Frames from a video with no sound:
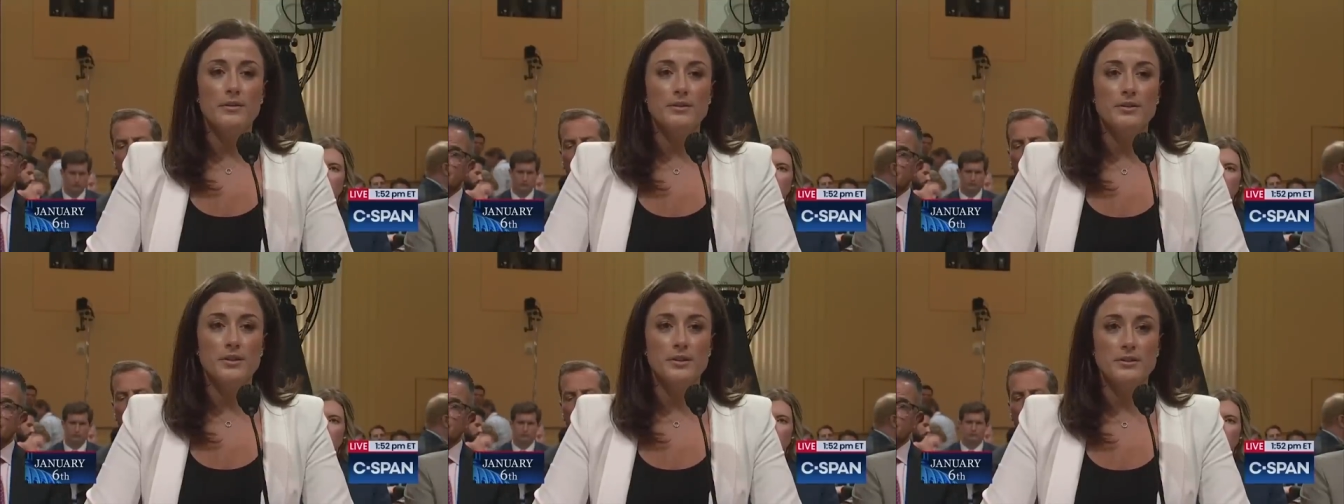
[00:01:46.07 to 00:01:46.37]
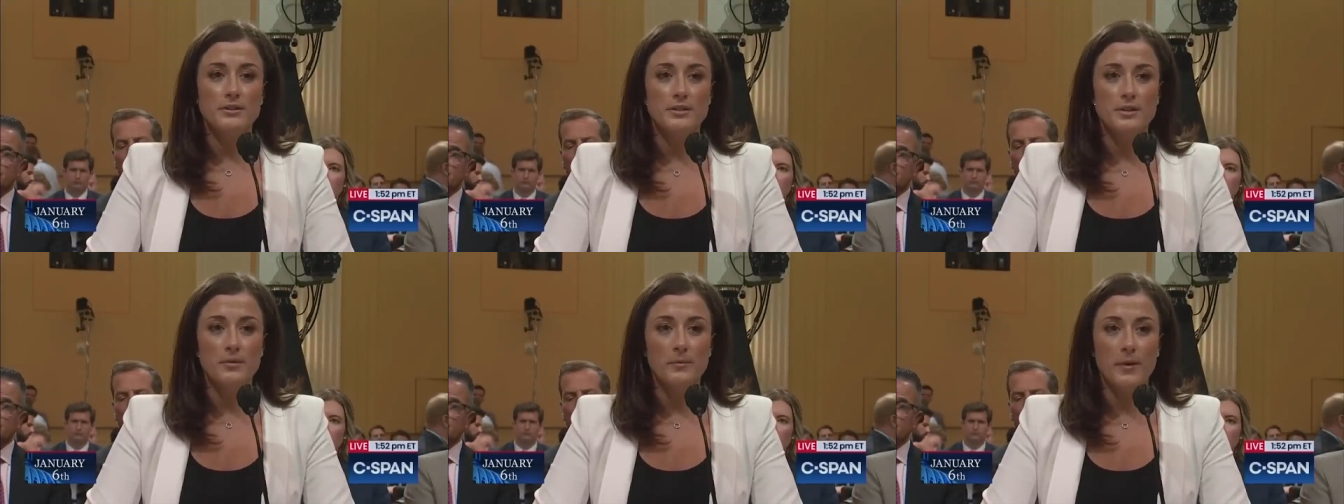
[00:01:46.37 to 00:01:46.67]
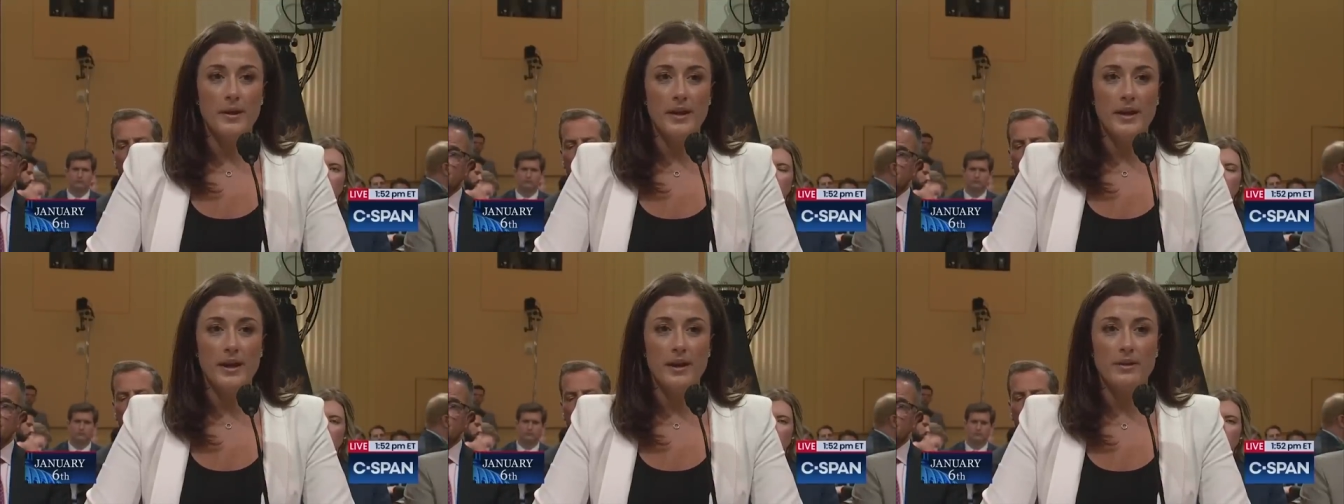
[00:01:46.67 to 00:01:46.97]
I returned to the
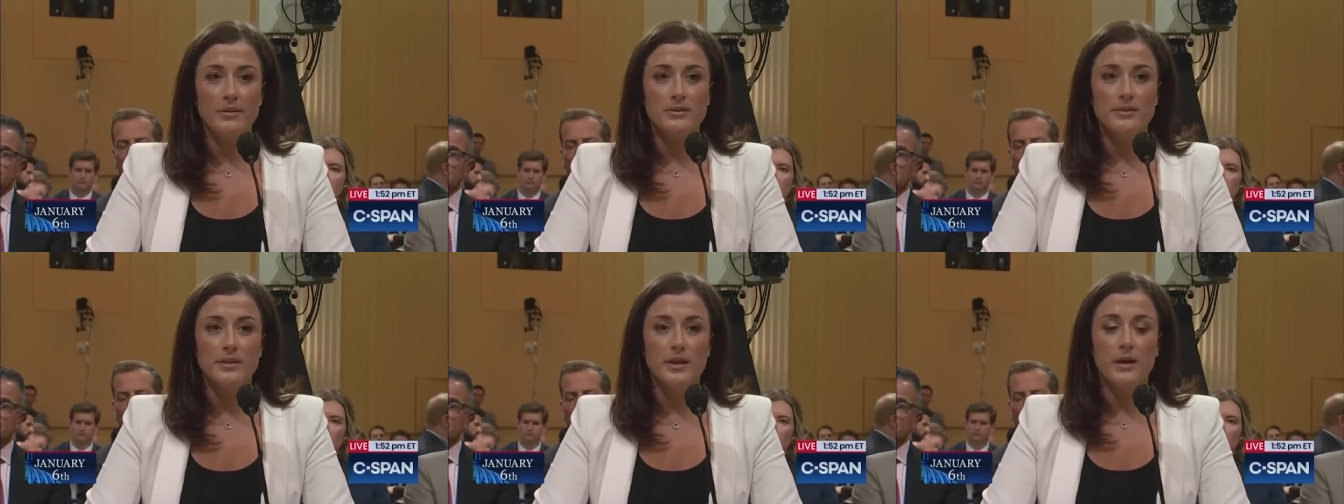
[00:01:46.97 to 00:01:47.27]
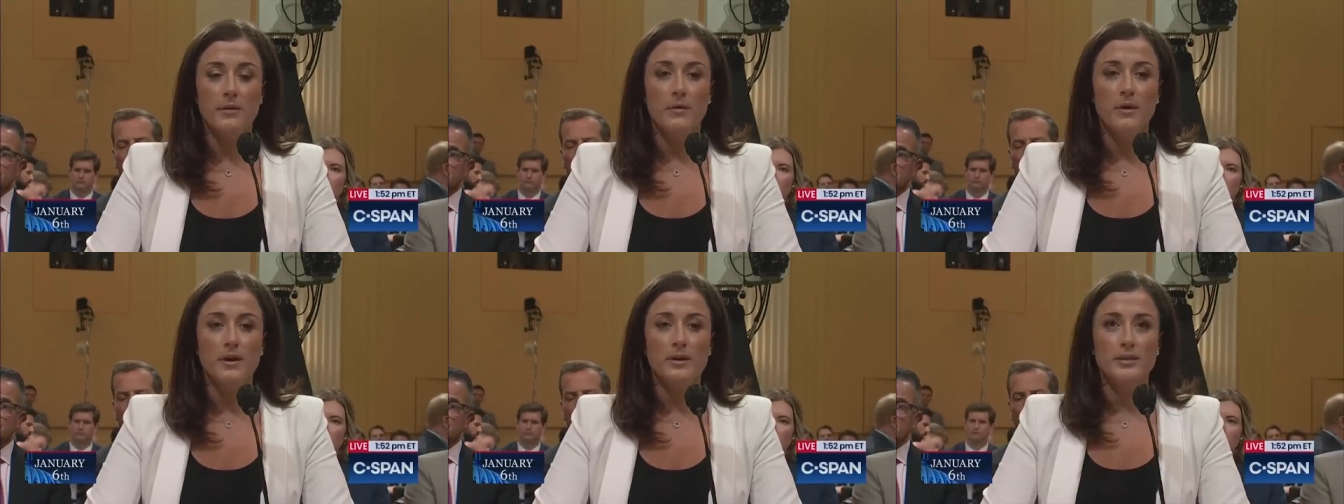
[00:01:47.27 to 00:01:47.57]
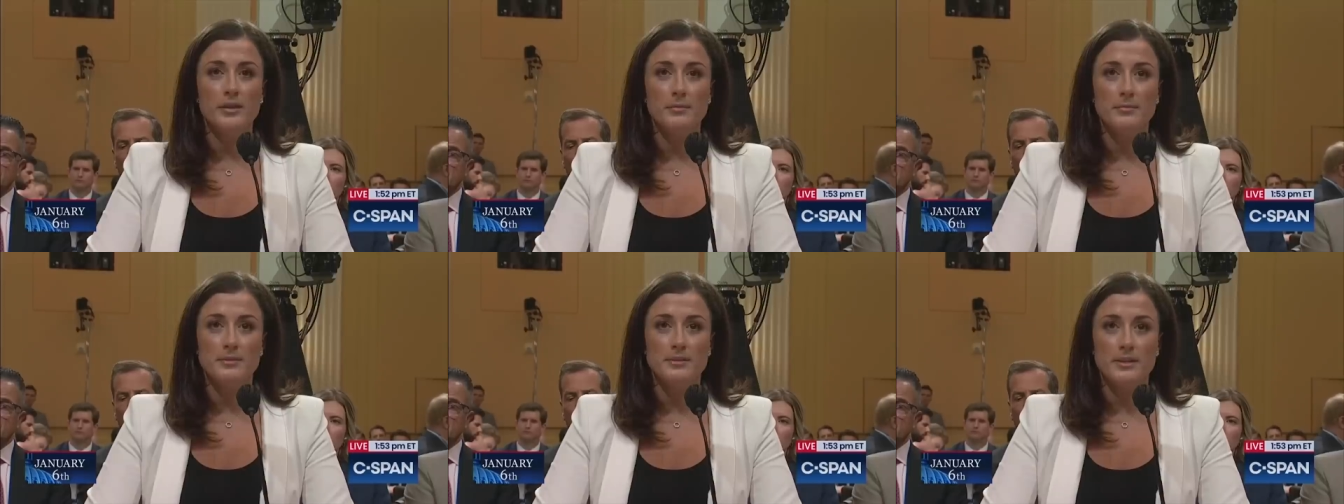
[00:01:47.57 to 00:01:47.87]
White House, I
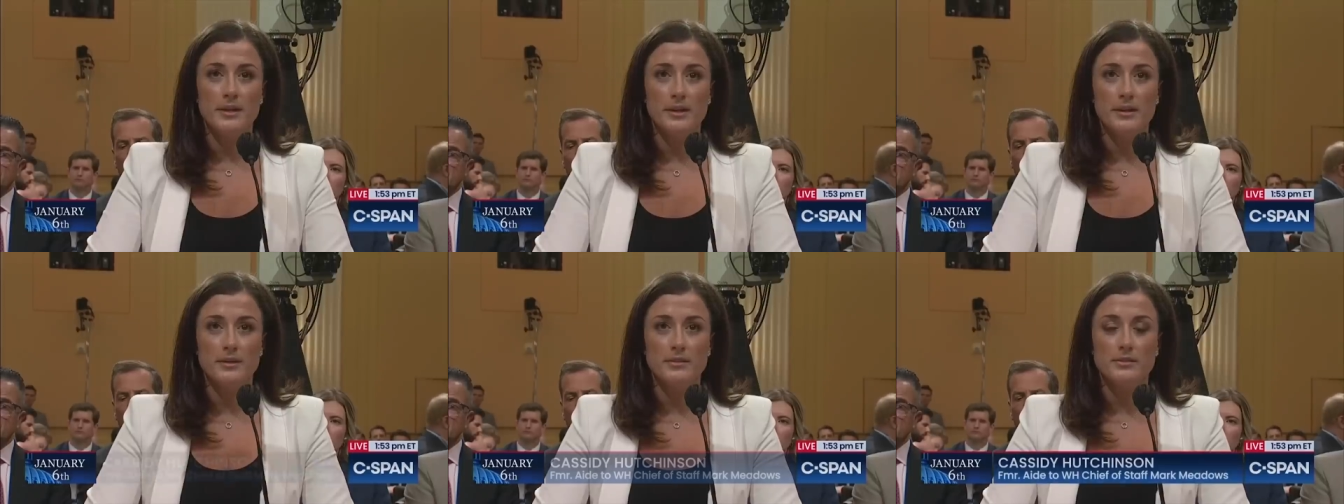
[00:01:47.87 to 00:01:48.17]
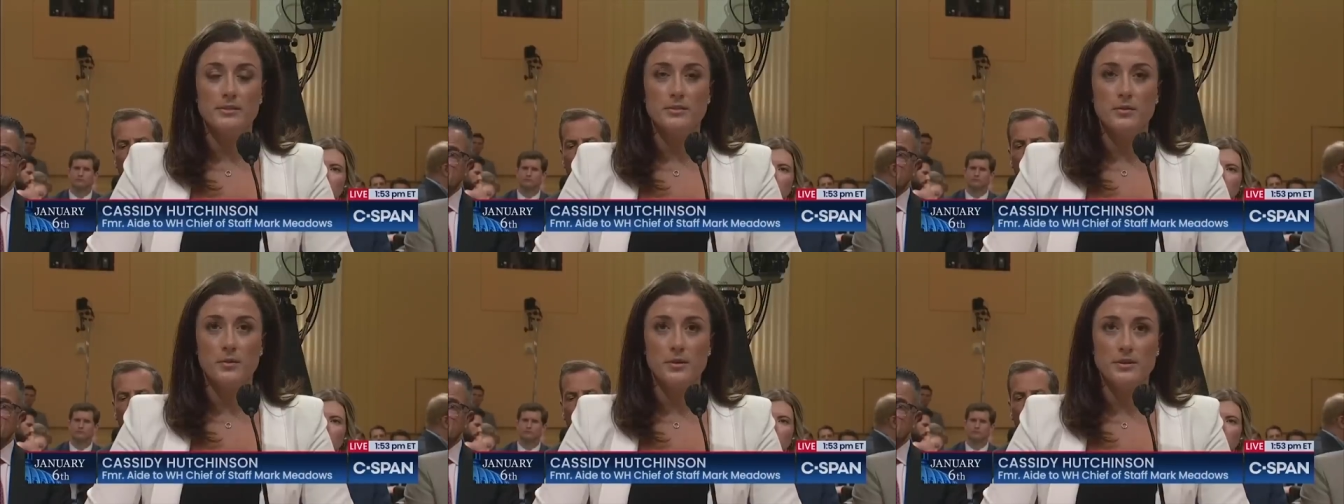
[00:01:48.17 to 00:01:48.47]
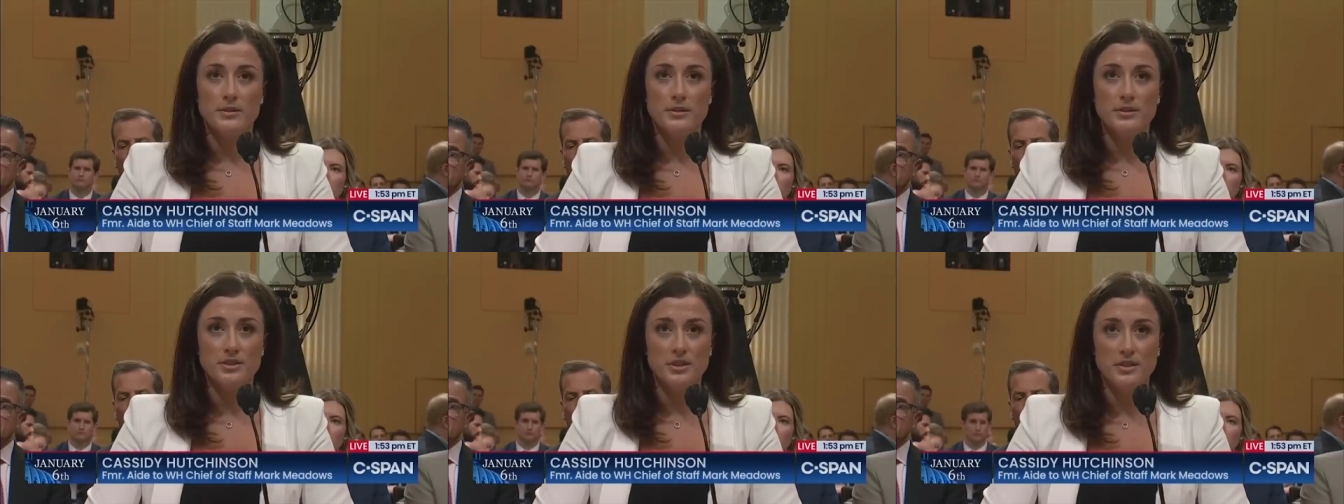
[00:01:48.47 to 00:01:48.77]
walked upstairs
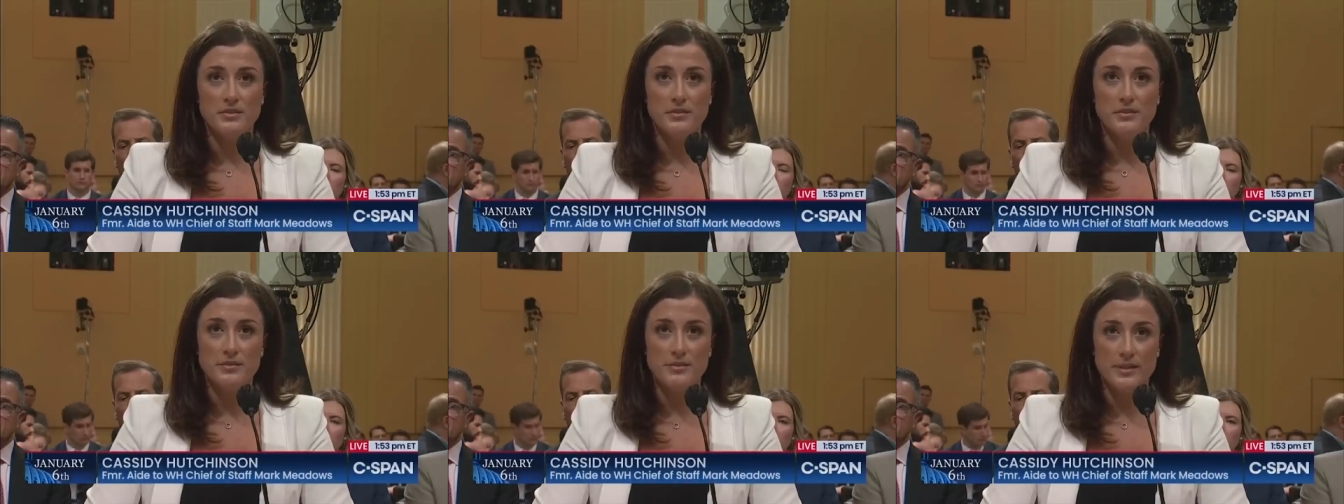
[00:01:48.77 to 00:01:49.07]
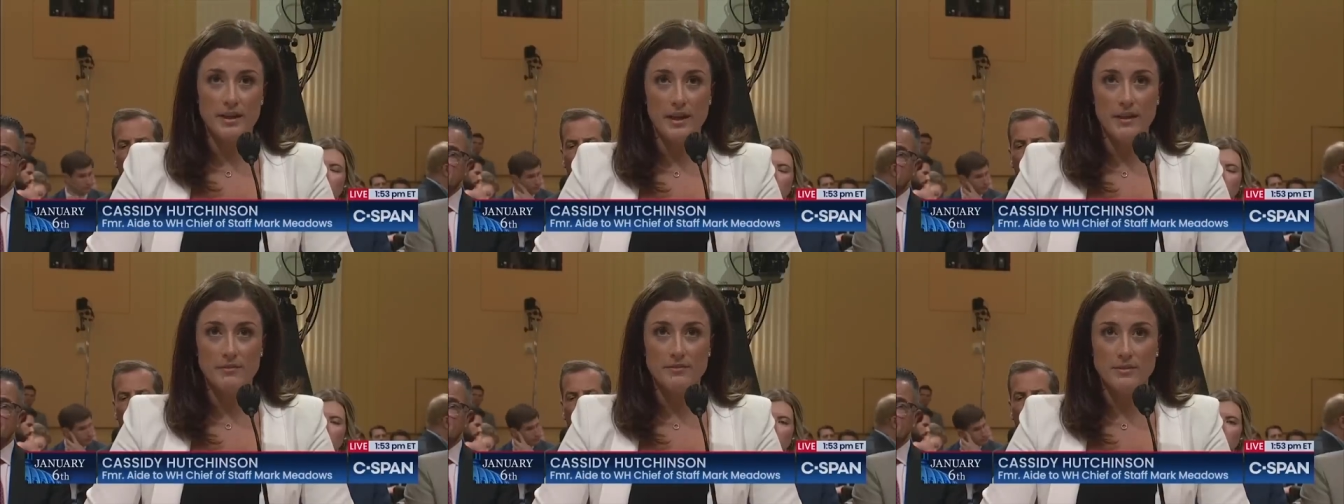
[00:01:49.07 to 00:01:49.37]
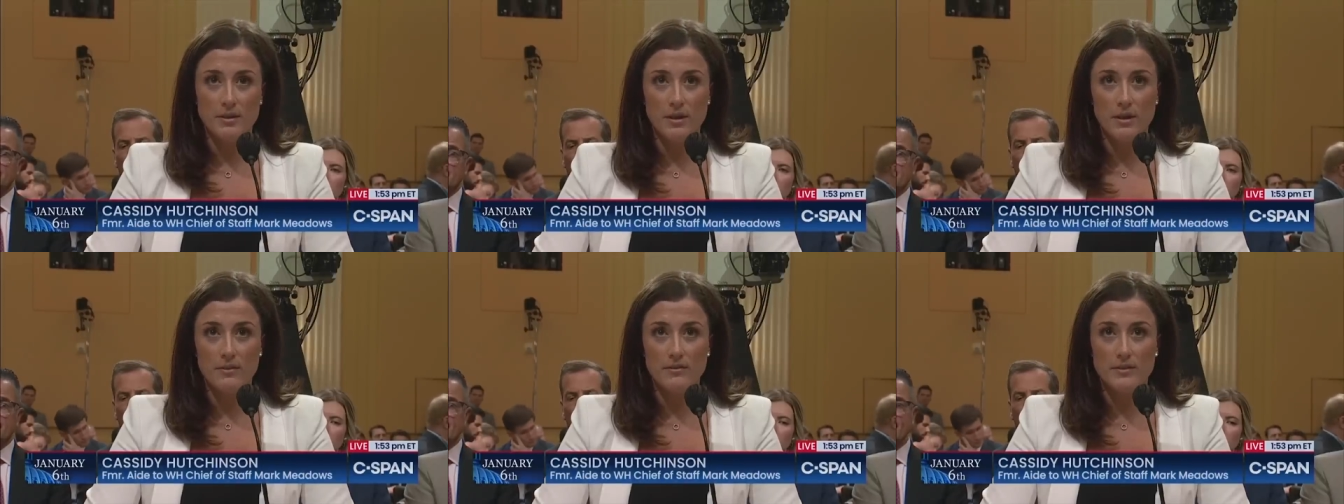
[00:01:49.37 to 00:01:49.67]
towards the Chief of
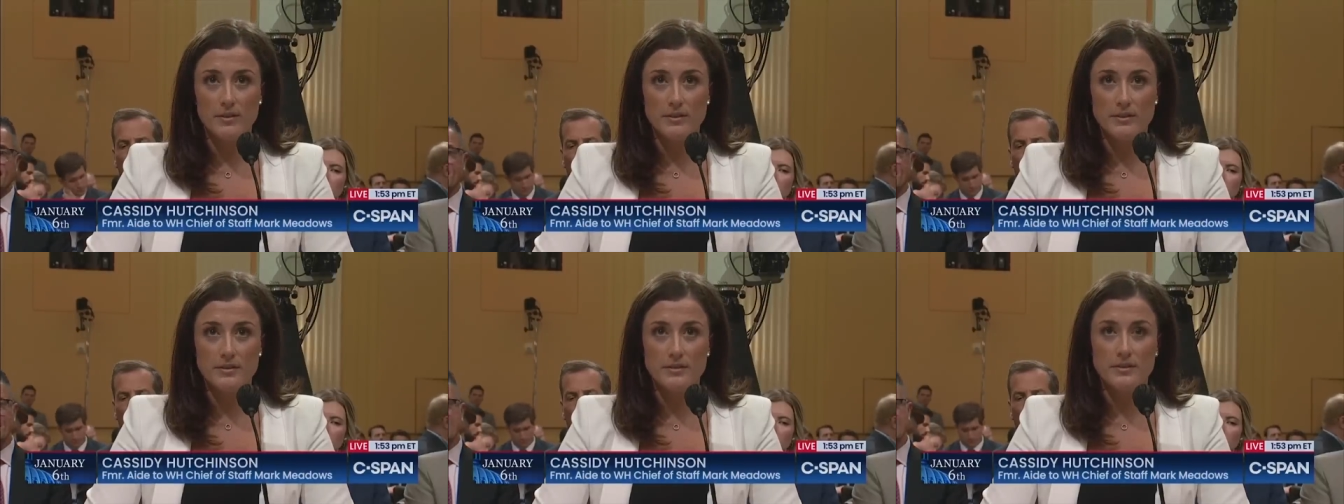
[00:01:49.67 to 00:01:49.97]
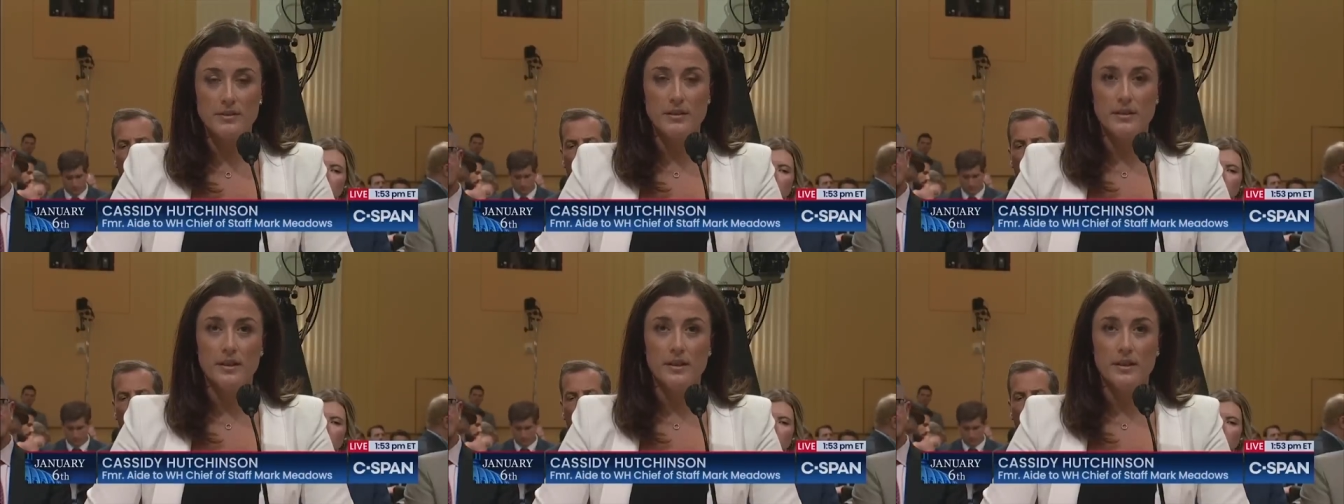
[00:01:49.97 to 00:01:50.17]
Staff's office,